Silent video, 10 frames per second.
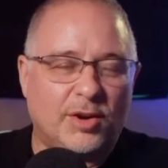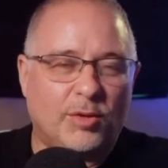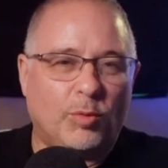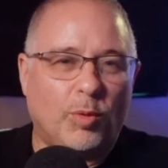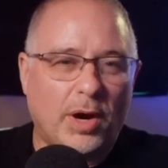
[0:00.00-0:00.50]

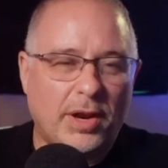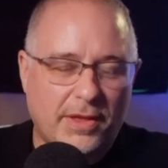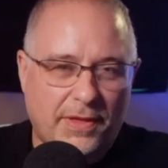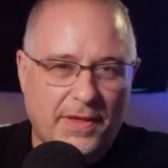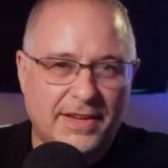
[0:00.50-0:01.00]
one of the
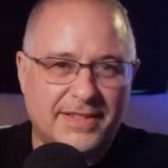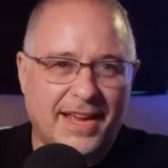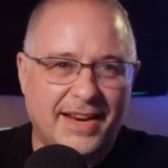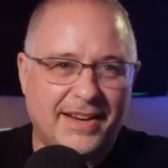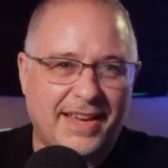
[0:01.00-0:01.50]
things
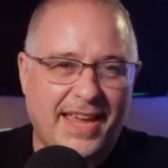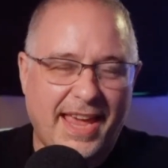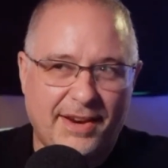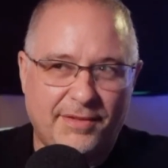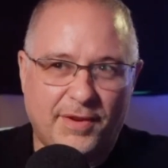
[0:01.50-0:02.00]
that
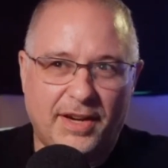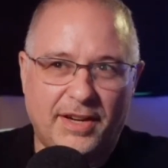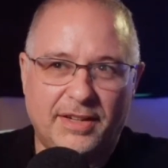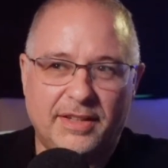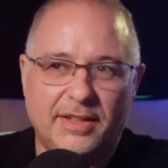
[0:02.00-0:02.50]

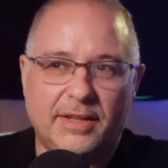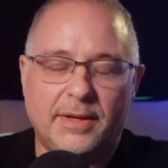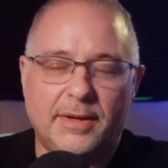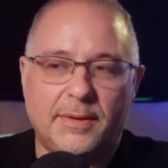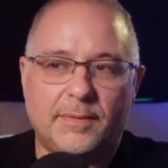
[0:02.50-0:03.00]
Canva
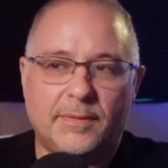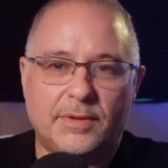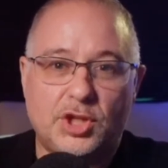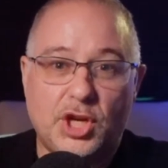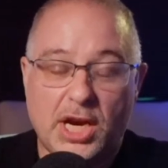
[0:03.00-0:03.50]

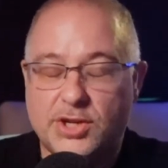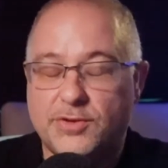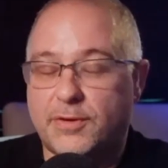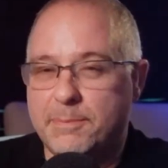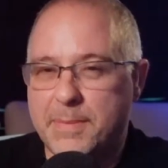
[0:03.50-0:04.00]
changed
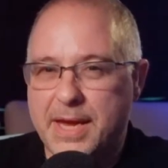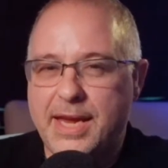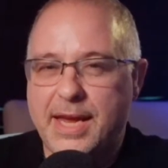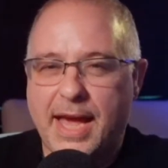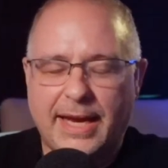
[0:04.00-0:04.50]
for
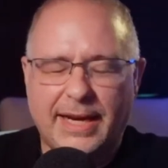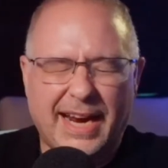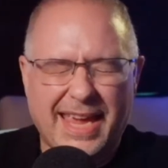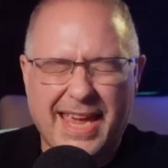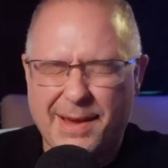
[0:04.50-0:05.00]
me, and I
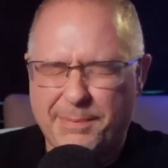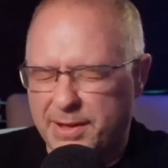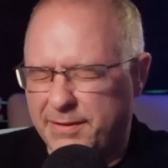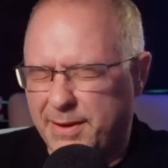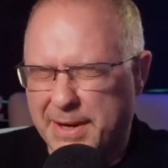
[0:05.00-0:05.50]
can't
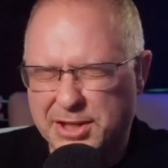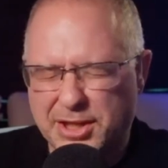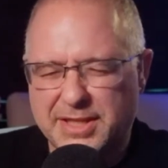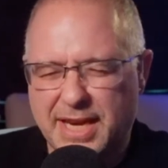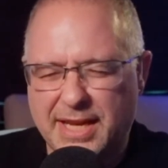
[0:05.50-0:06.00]
believe I'm actually
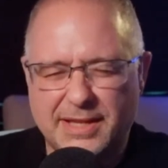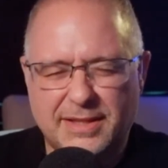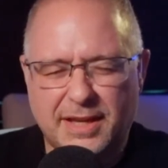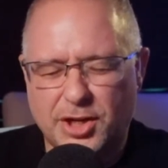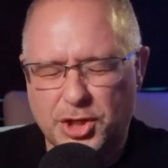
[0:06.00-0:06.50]
saying this
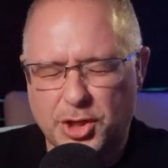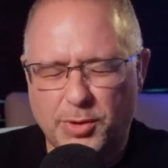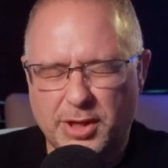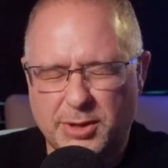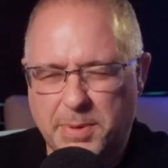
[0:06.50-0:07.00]
on a show
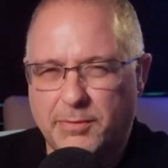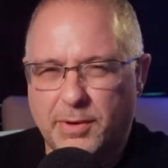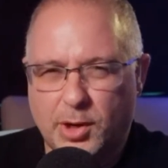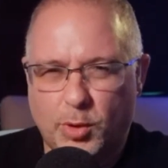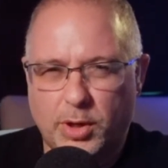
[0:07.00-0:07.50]
that's being
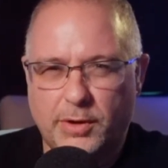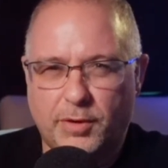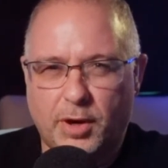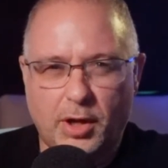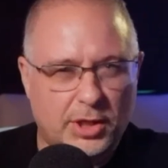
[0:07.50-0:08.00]
recorded
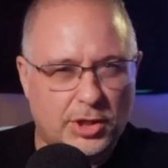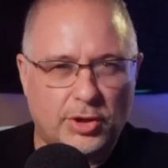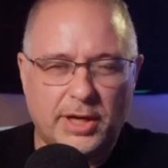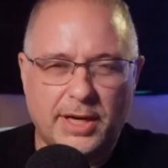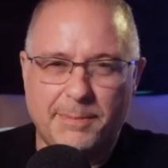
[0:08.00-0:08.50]
for all
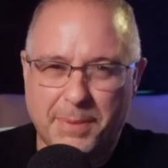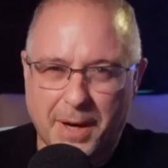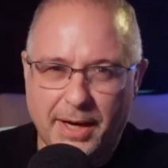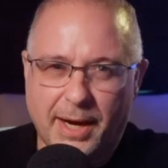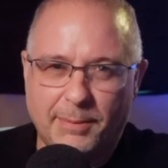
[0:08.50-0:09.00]
eternity,
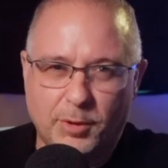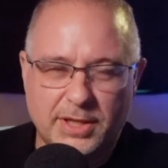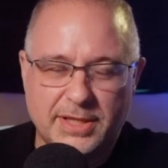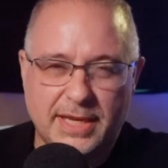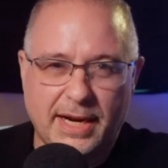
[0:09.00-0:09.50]
but I'm going
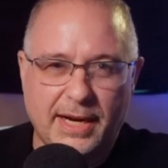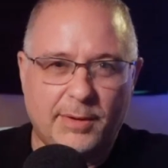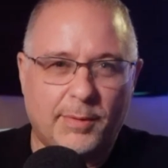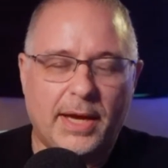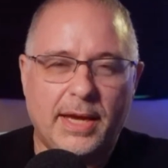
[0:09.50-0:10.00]
to say it anyway,